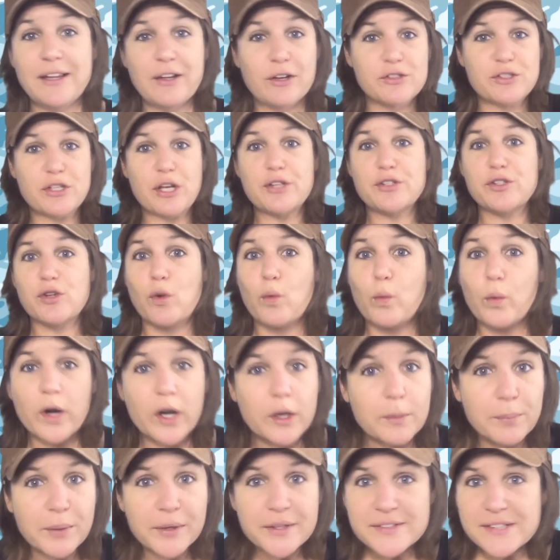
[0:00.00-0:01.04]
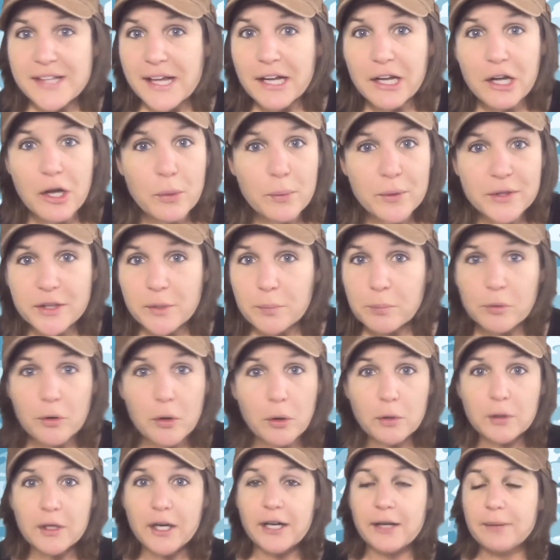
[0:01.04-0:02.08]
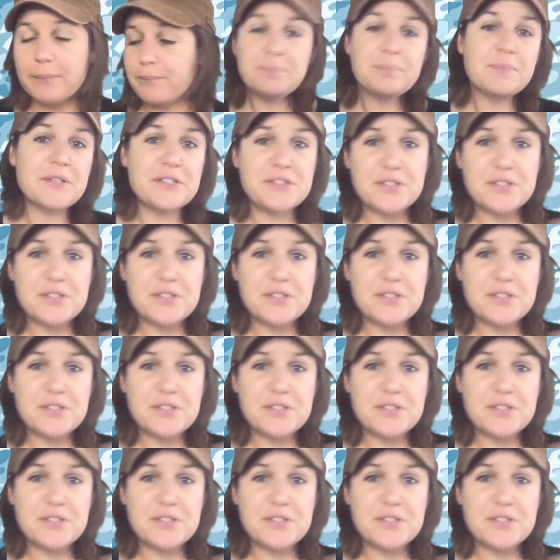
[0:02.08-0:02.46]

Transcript: There's also workbooks that go with the program,